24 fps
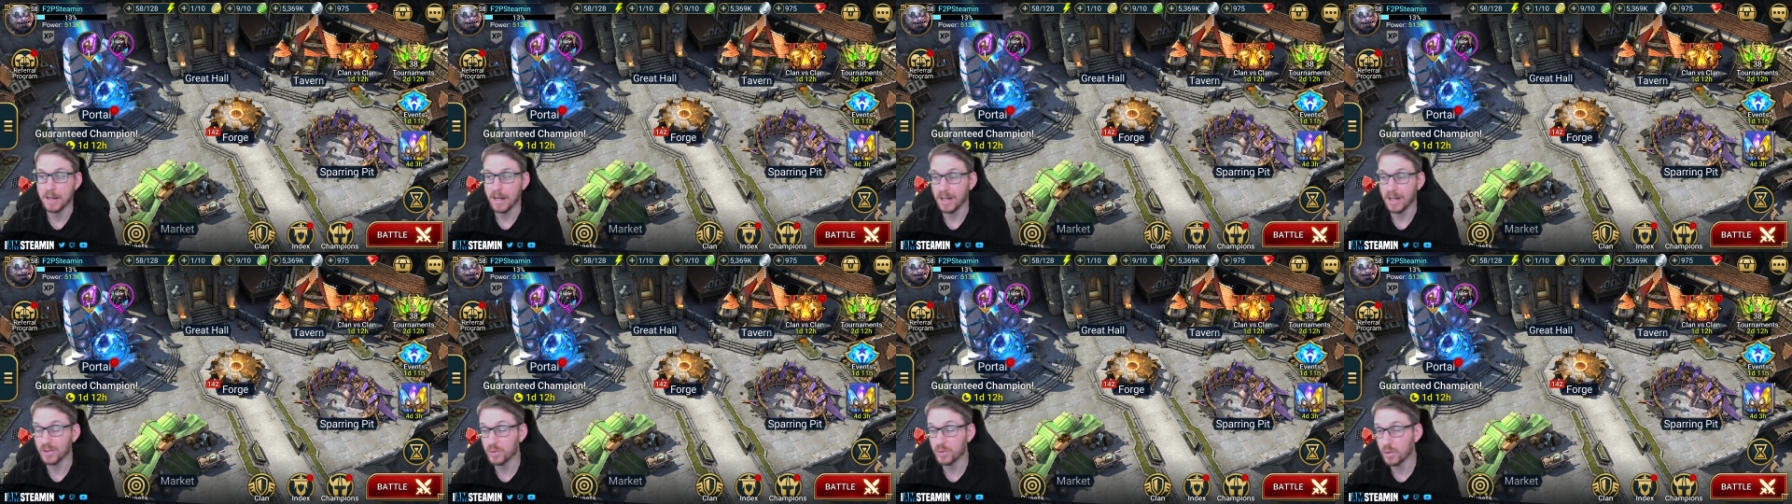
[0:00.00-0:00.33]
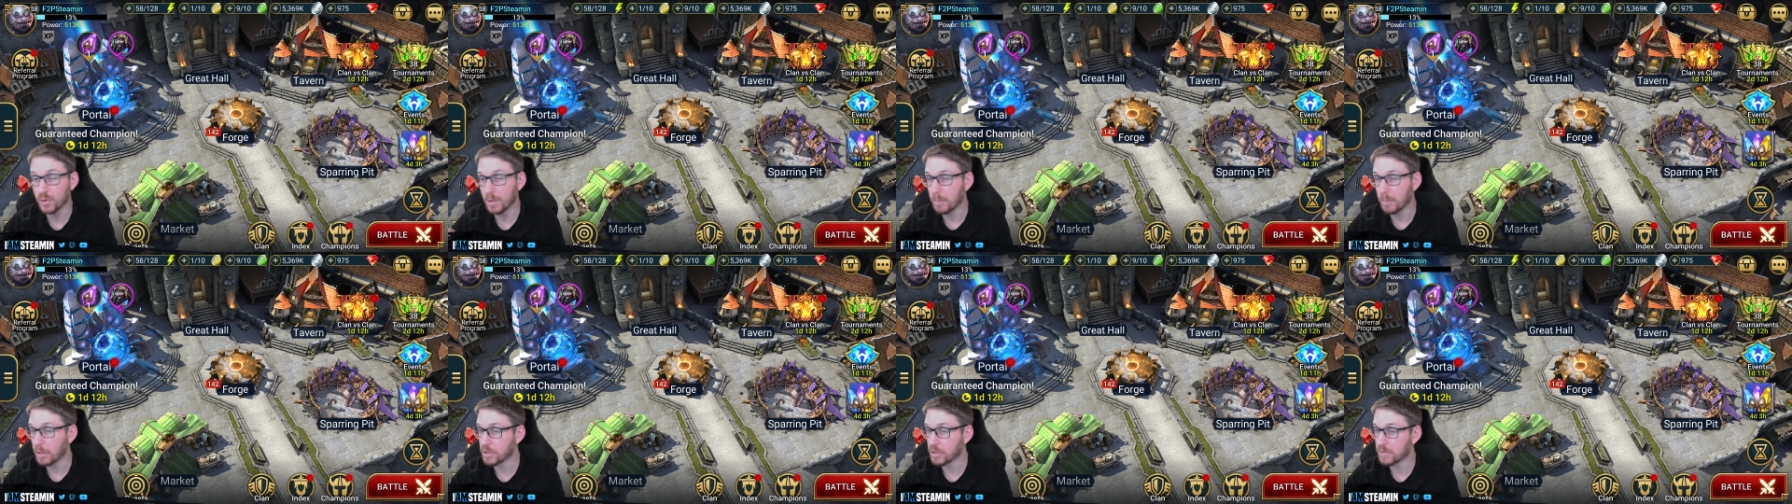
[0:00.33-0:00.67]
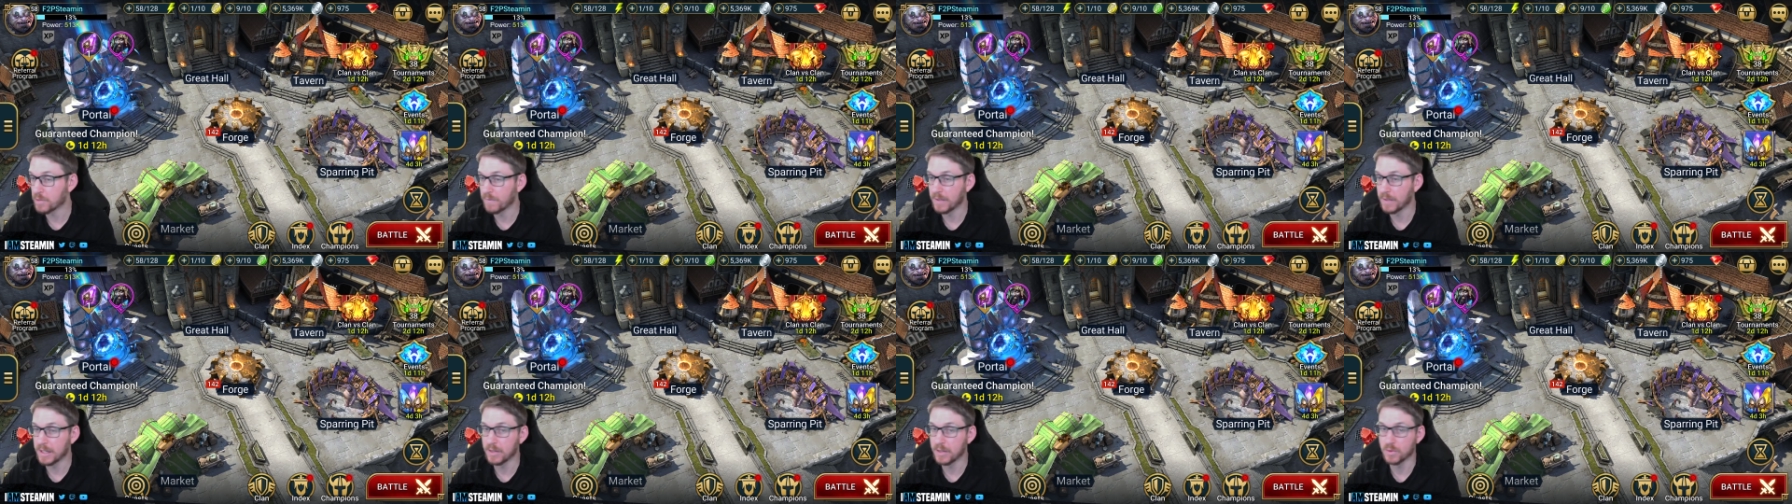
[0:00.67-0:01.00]
I'll do a bunch
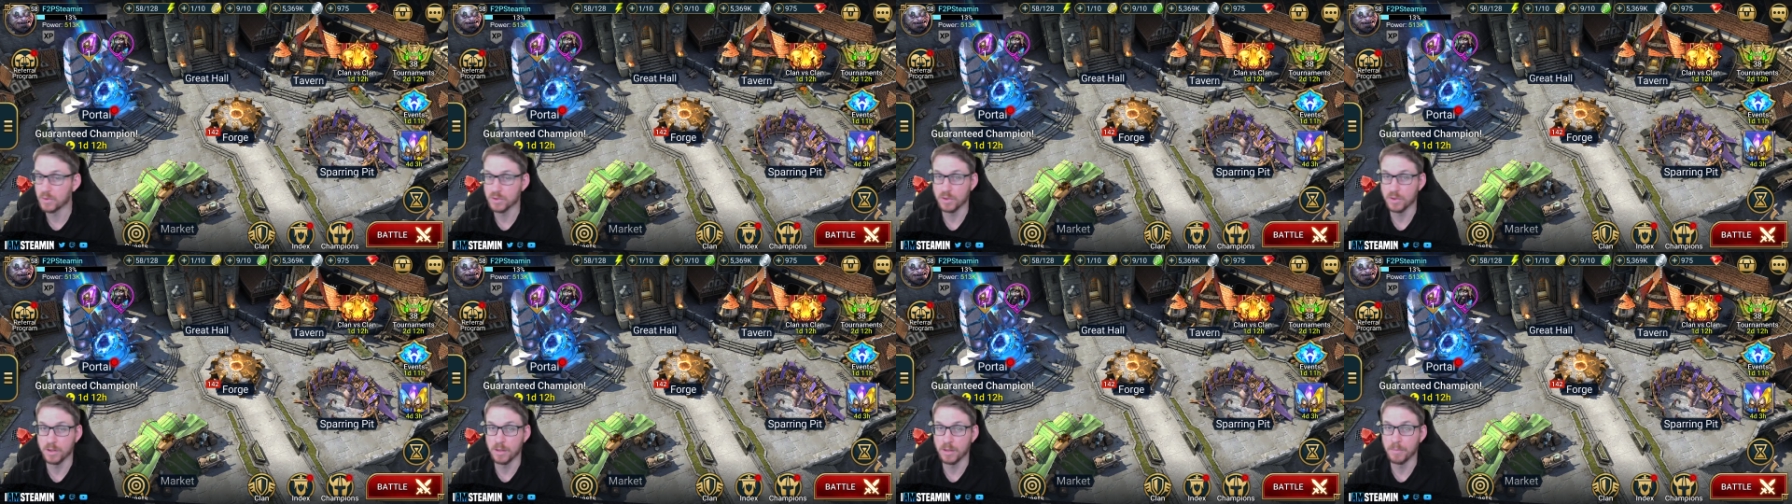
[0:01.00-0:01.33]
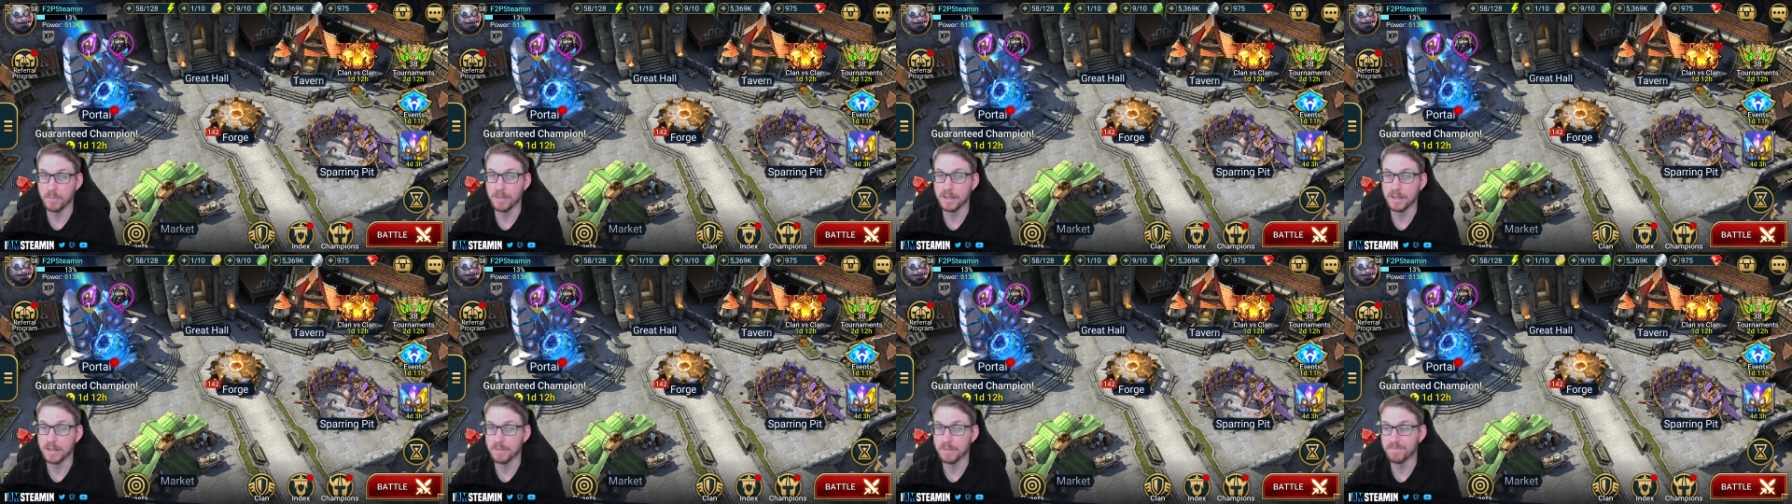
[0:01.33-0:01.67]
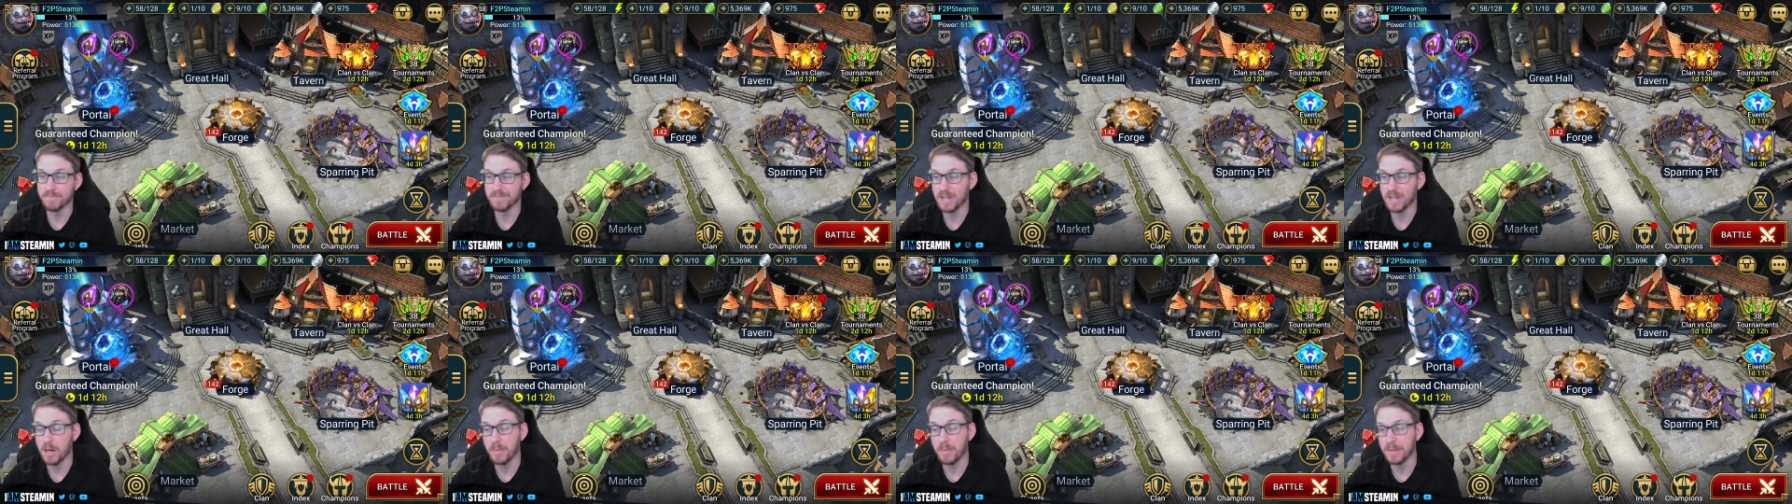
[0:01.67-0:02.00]
of videos on them in the
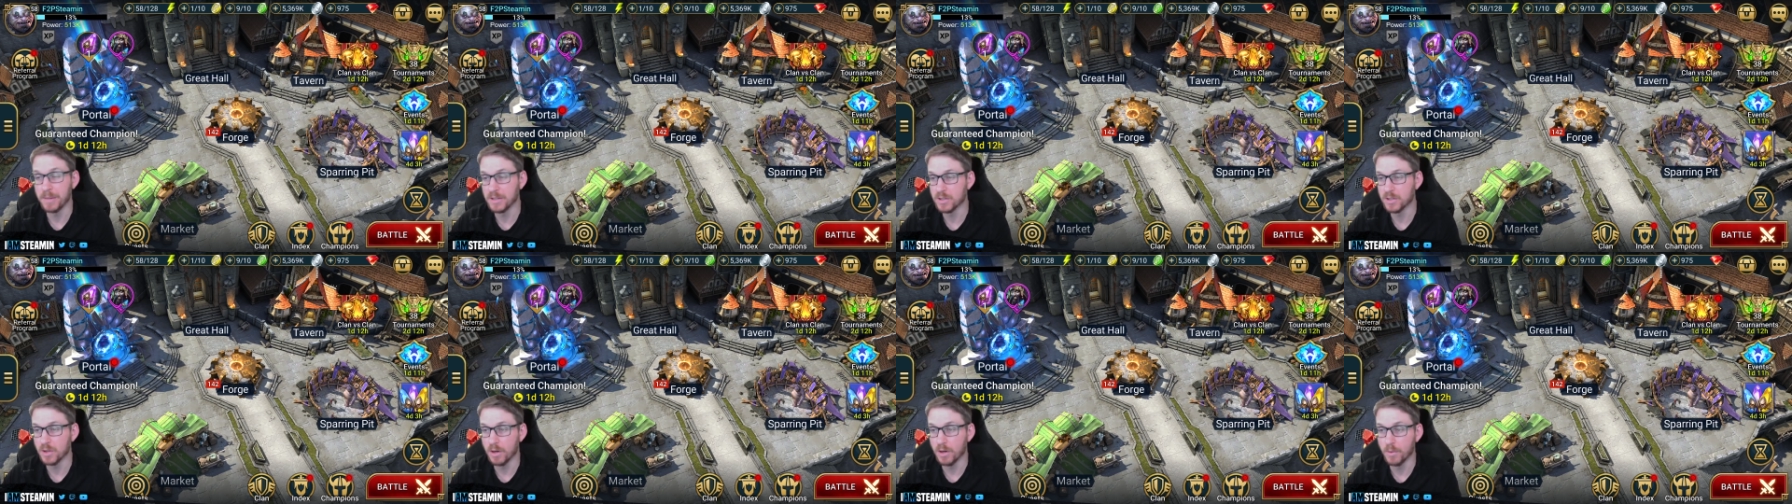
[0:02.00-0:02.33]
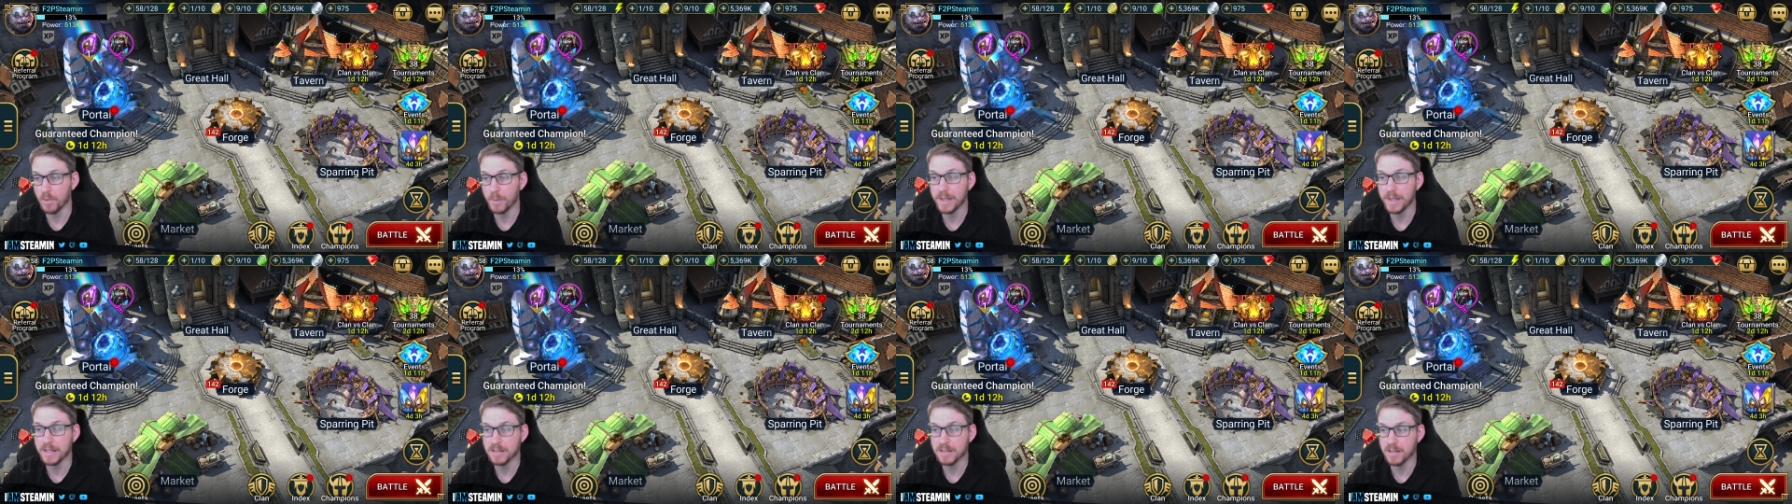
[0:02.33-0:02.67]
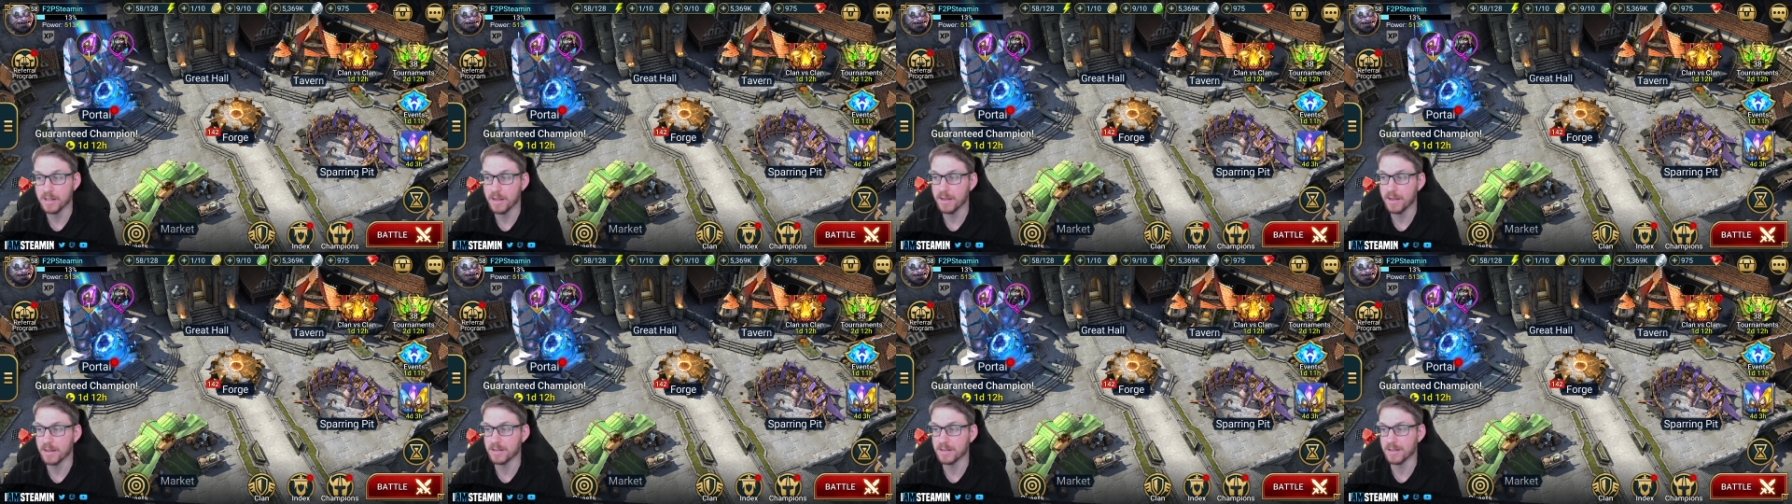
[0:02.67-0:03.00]
coming sort of weeks
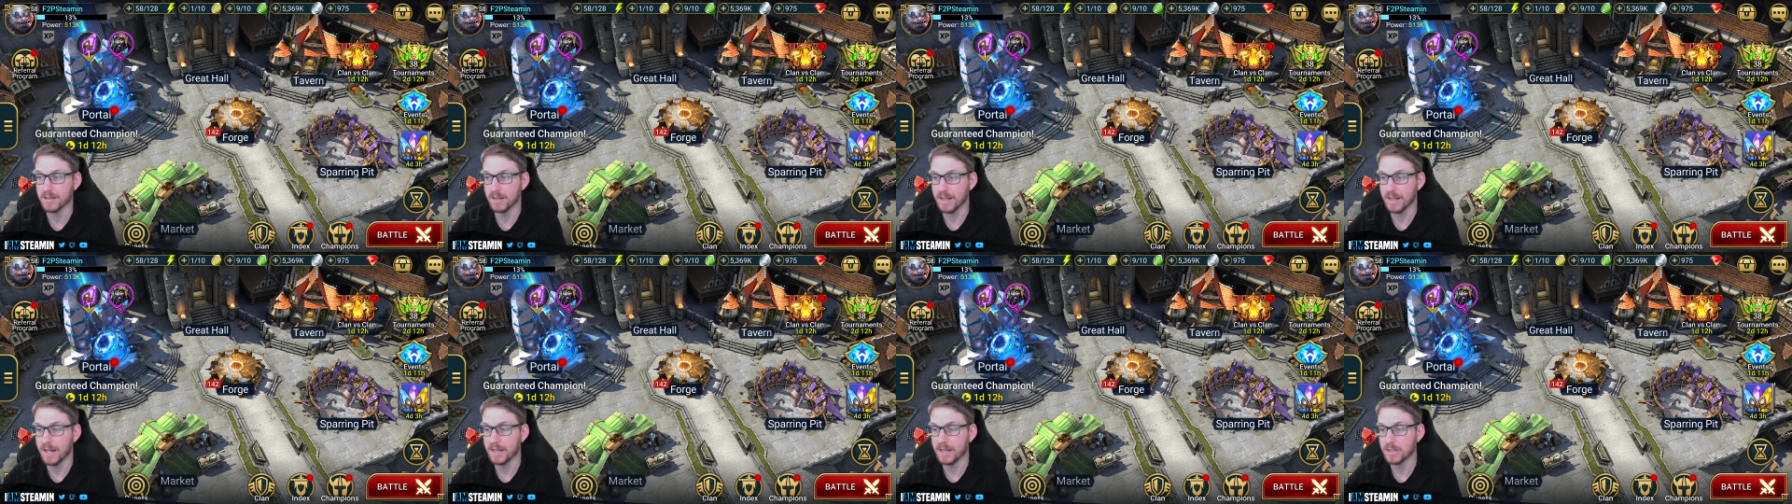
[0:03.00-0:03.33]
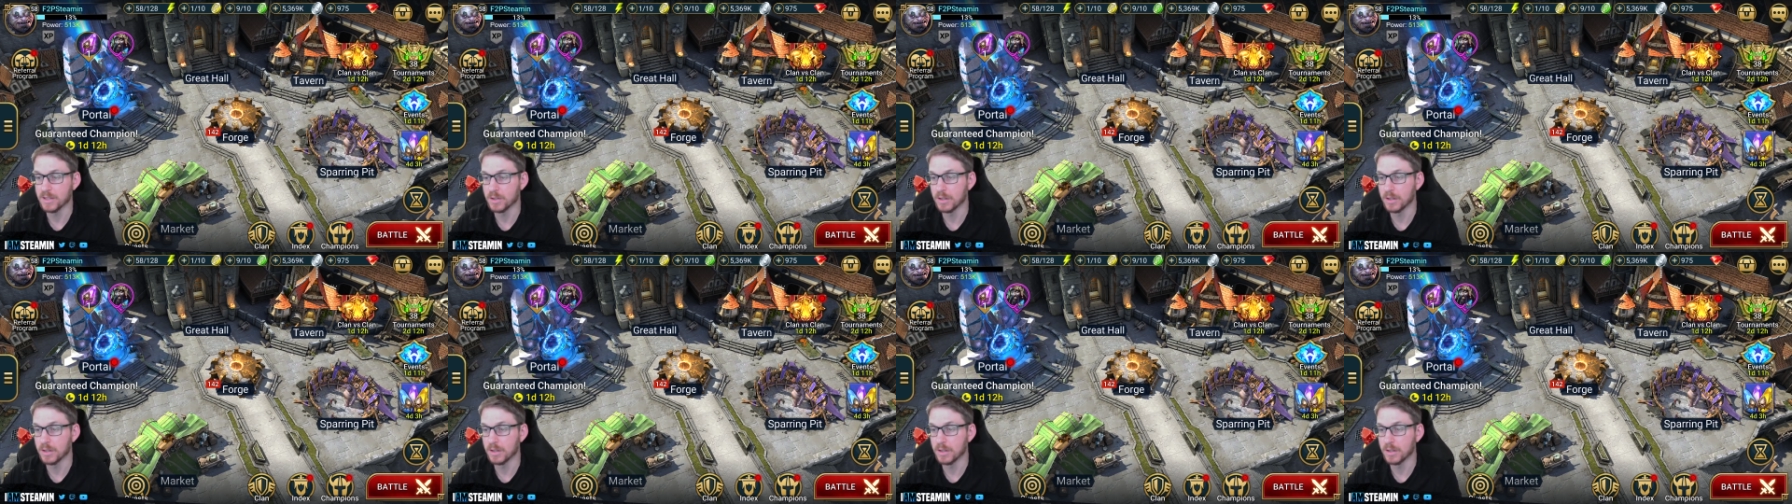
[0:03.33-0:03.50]
and things like that,